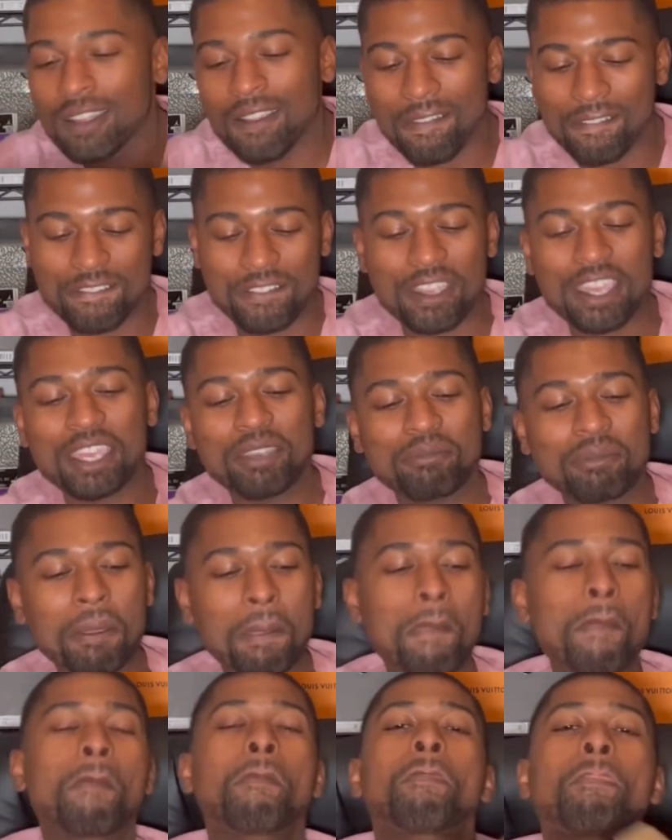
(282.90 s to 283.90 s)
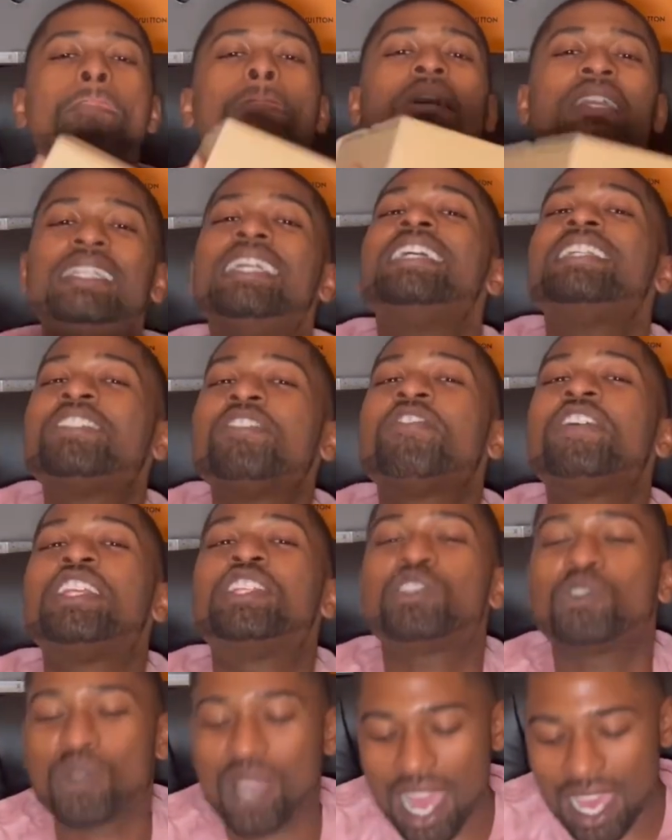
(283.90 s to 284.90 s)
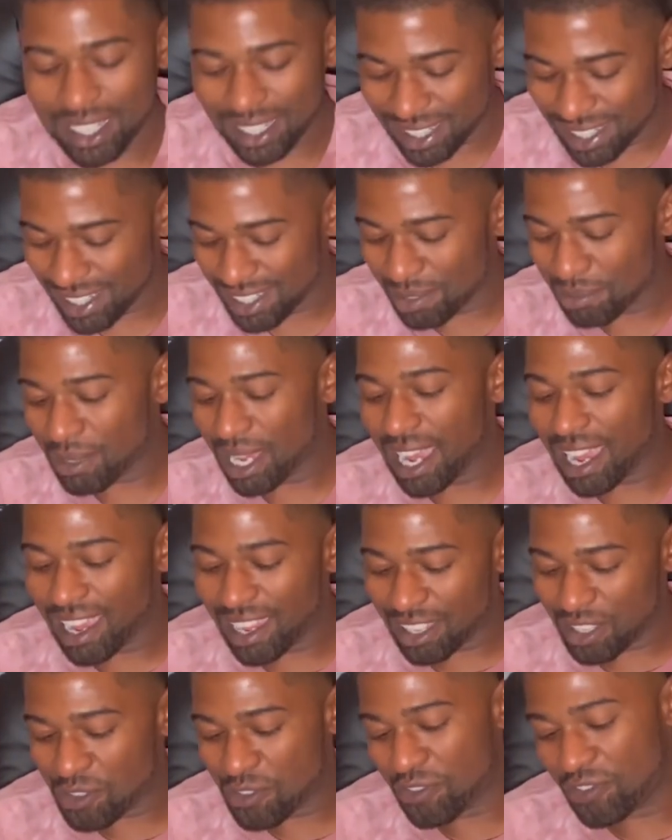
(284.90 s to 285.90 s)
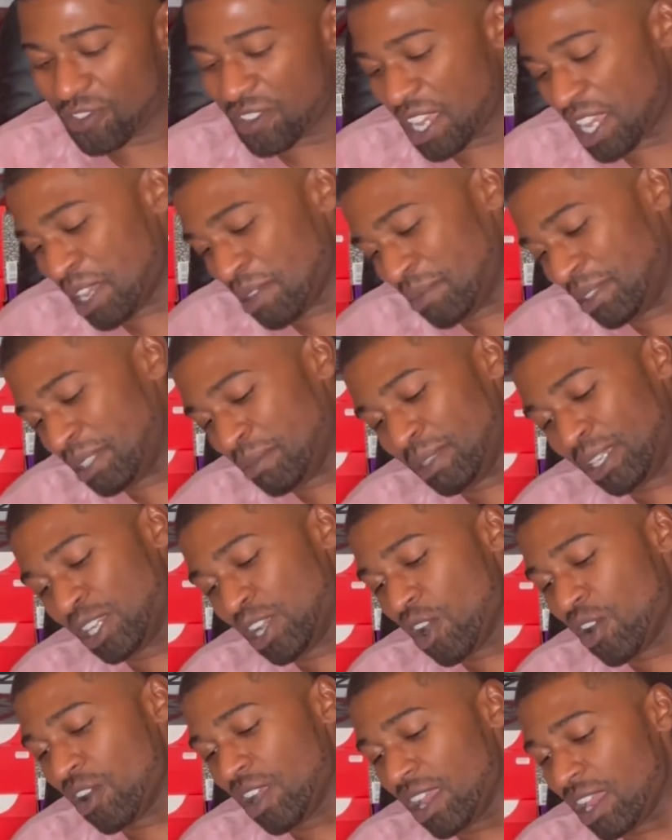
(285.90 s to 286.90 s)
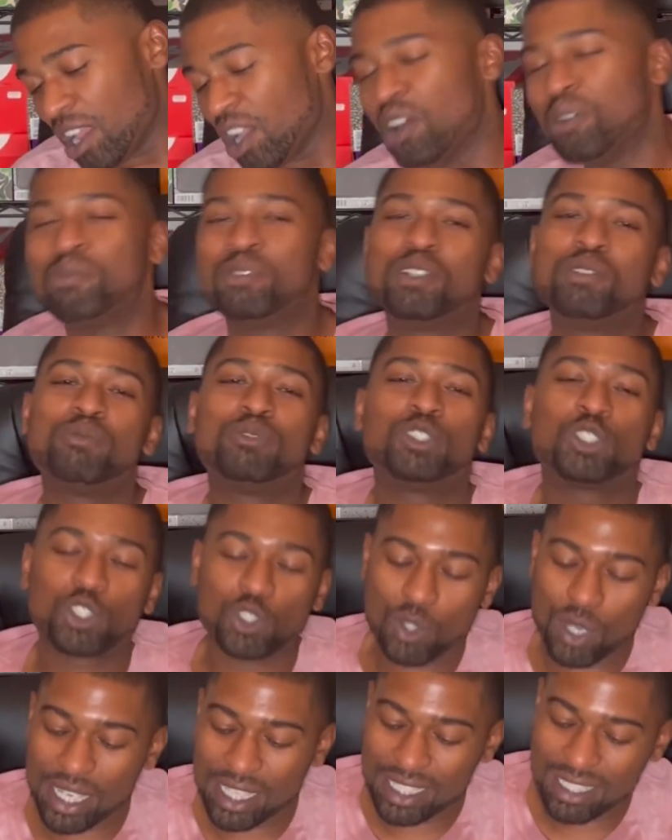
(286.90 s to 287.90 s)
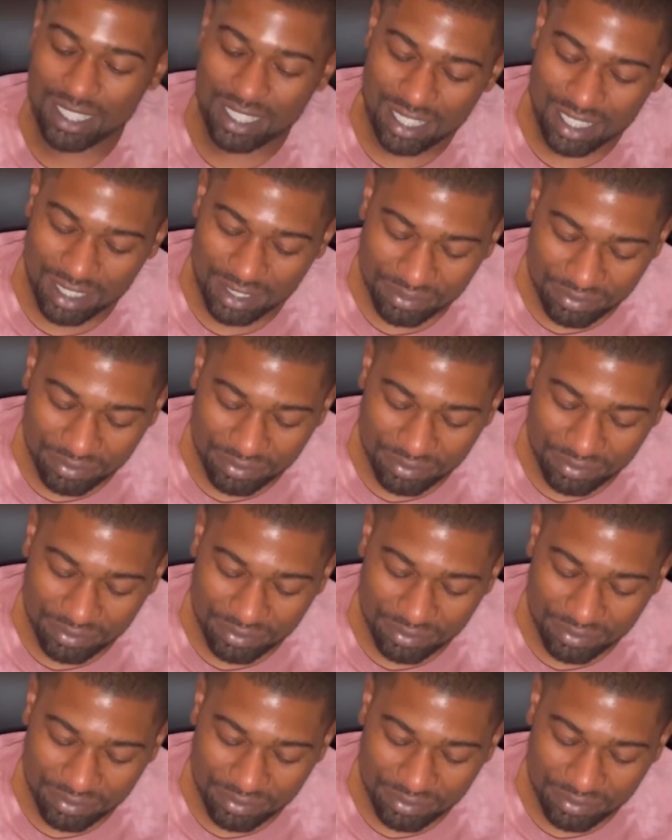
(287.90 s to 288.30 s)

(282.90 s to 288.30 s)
Then, these the V2 Onyxes, man. You feel me? Let me go ahead and open them joints.